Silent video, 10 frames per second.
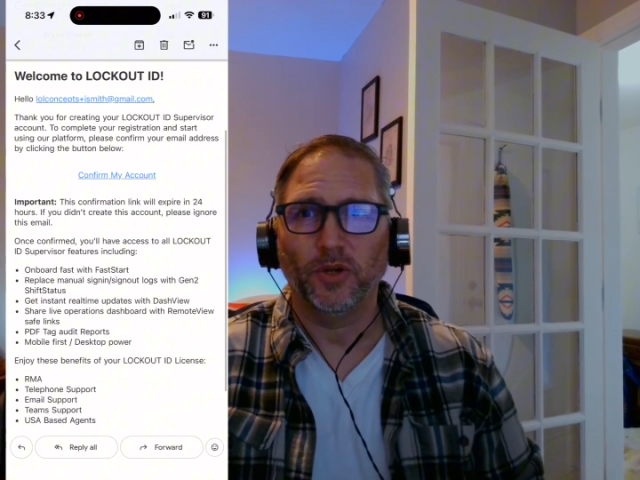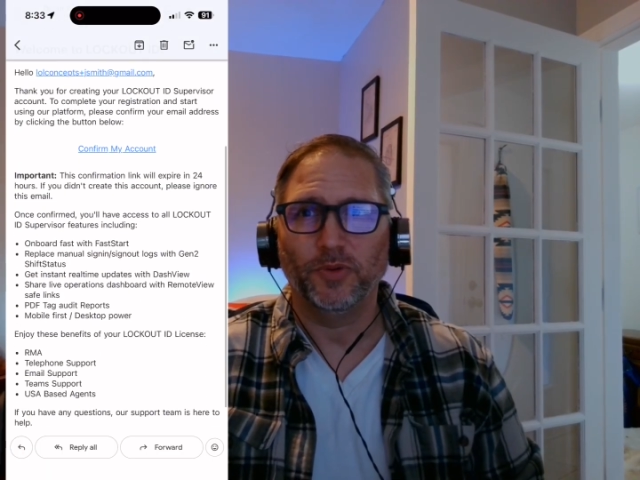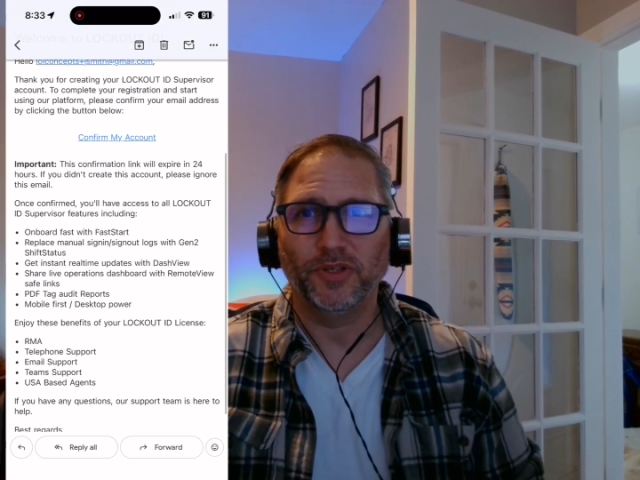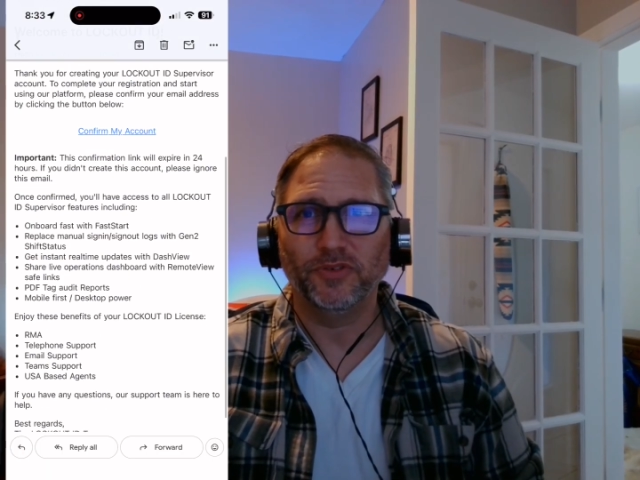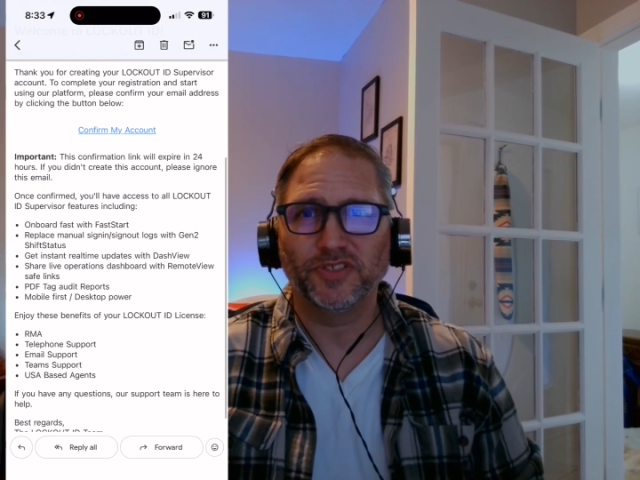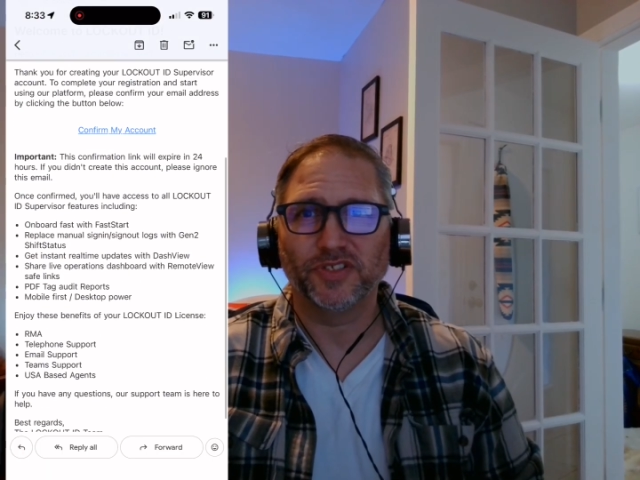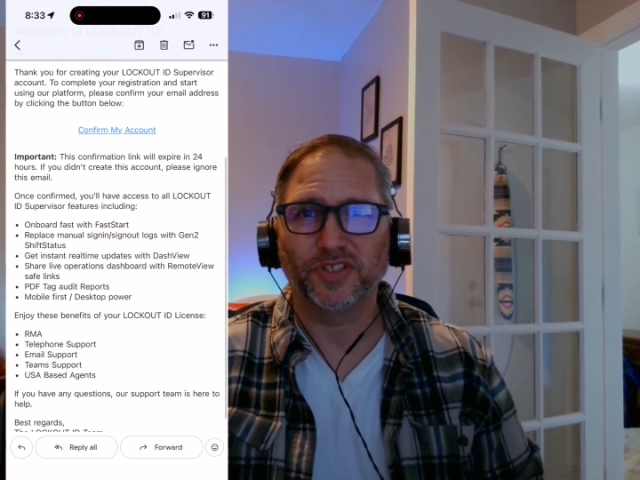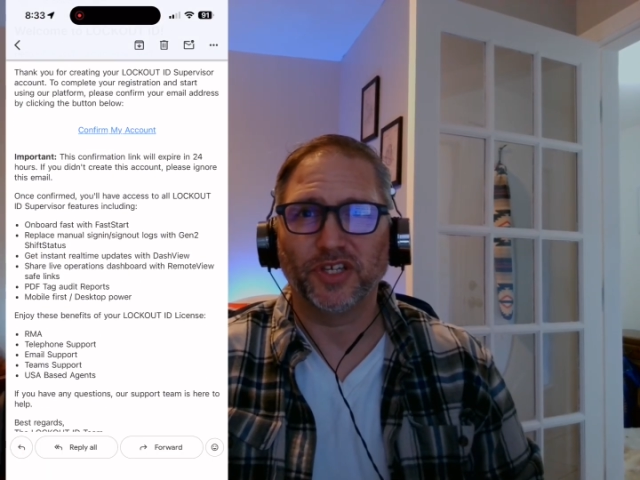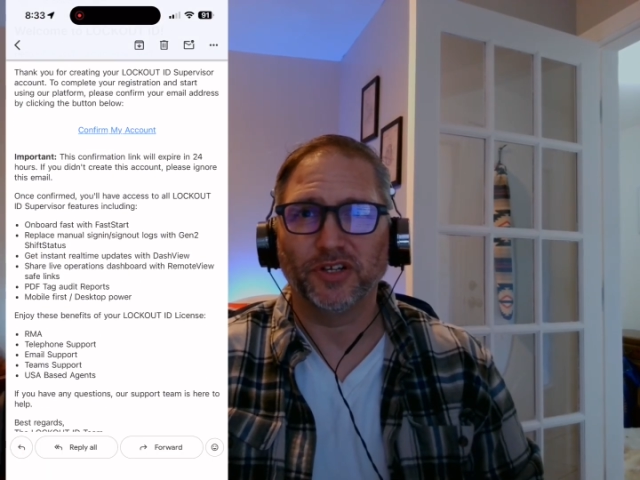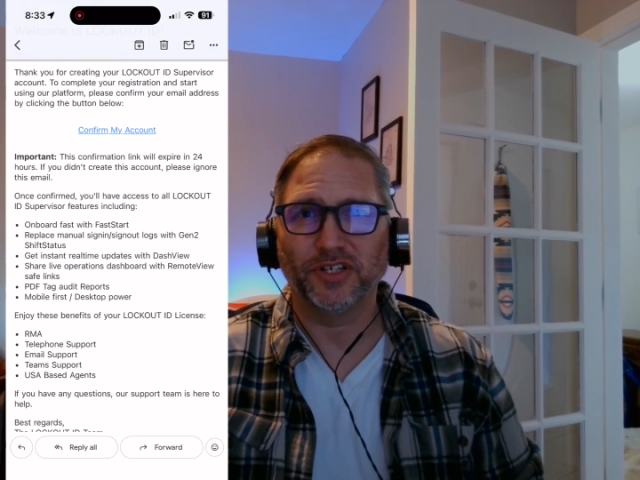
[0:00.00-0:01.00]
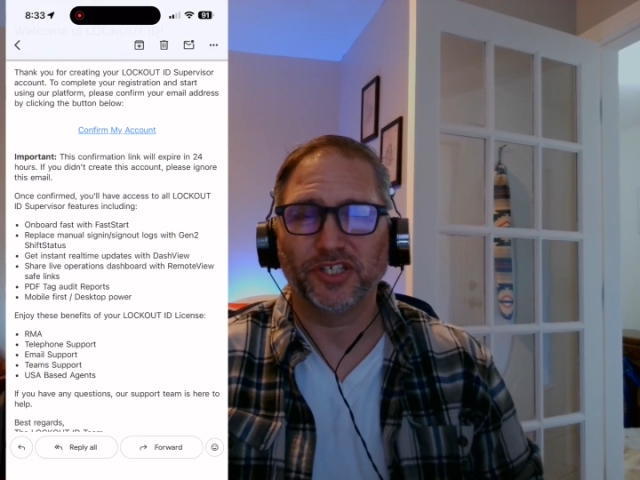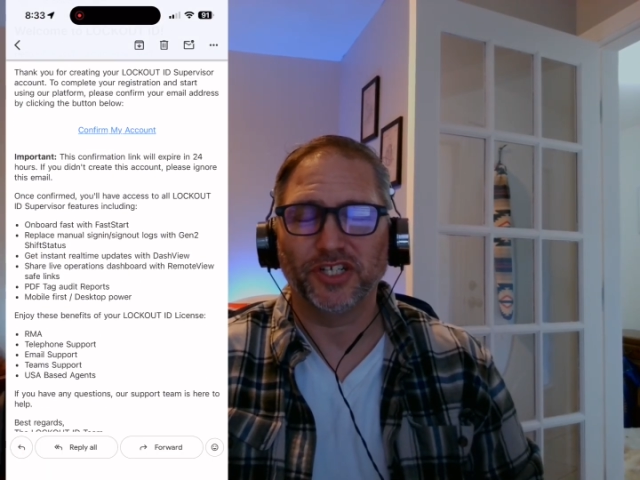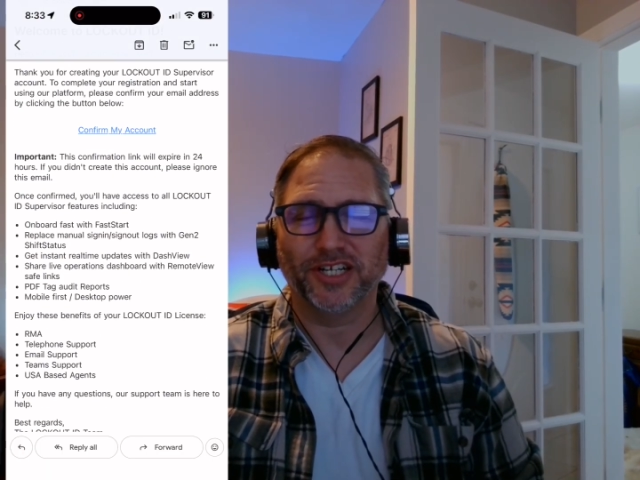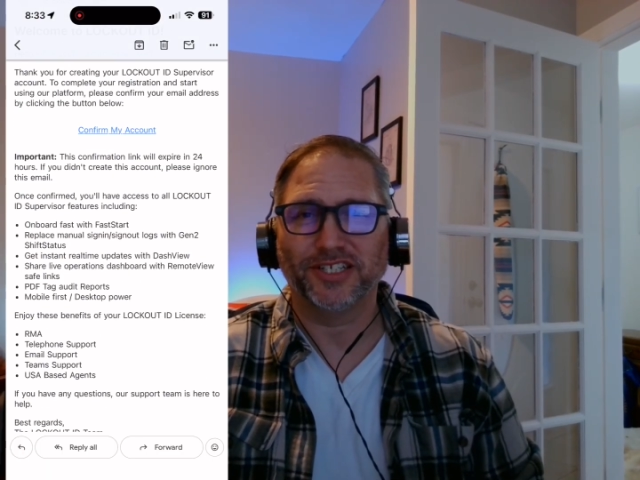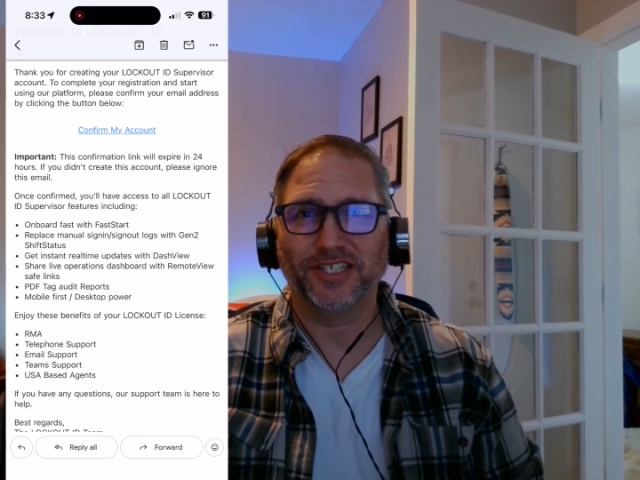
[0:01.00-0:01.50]
We use the security
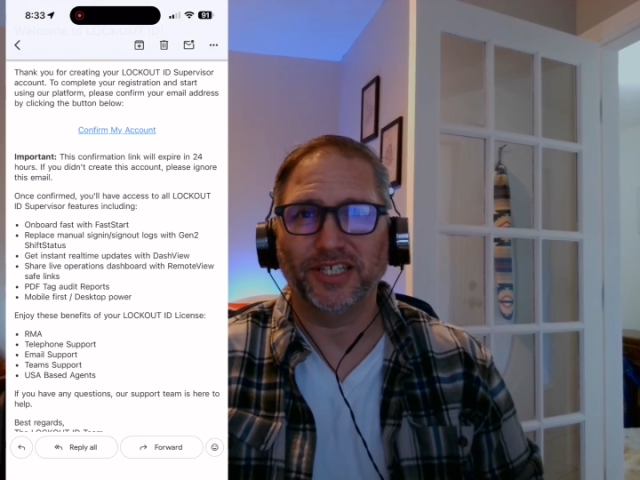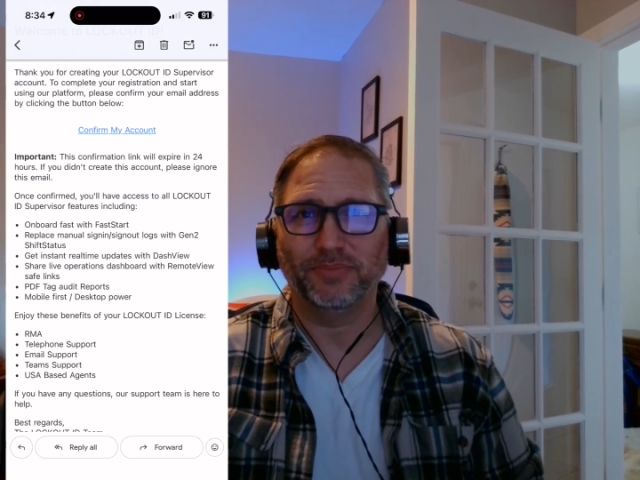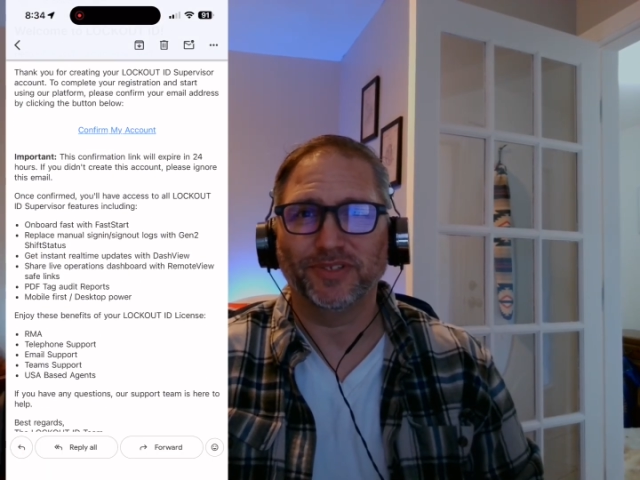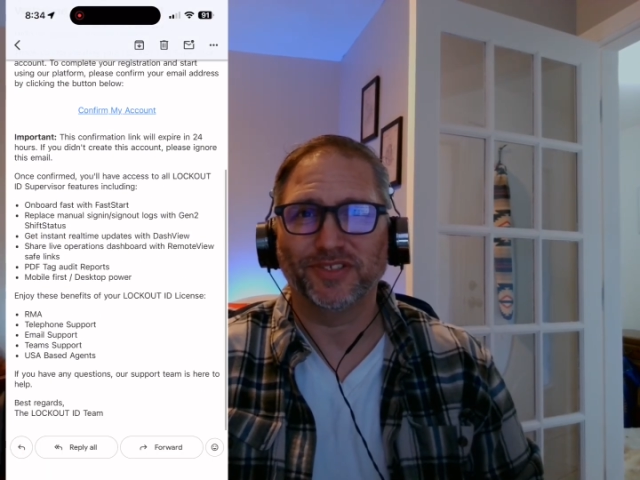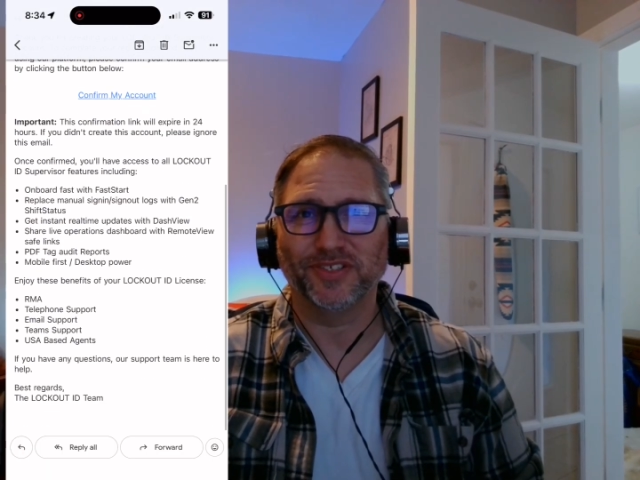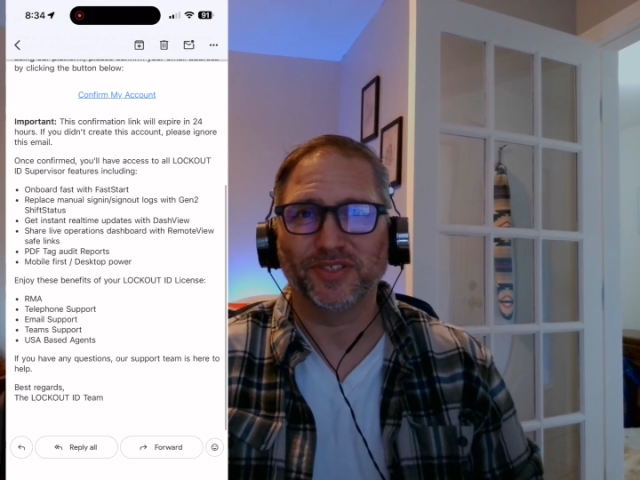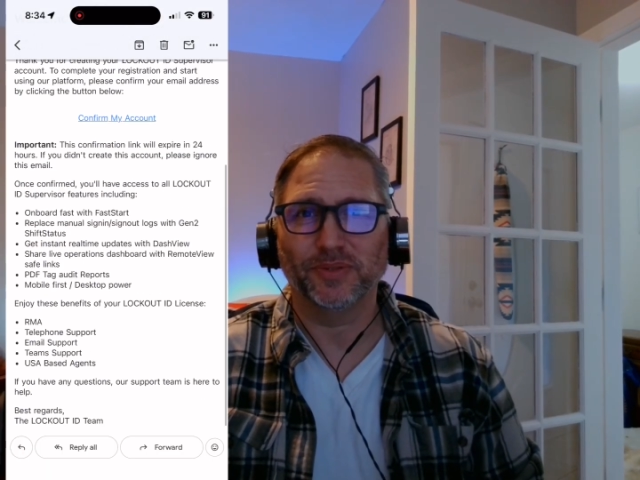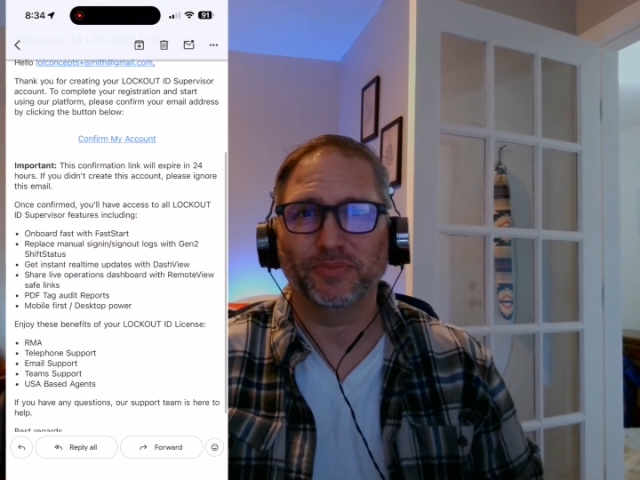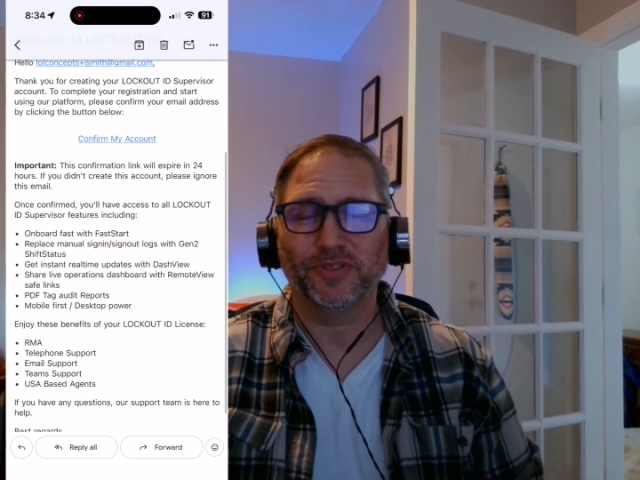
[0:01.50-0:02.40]
check to keep the system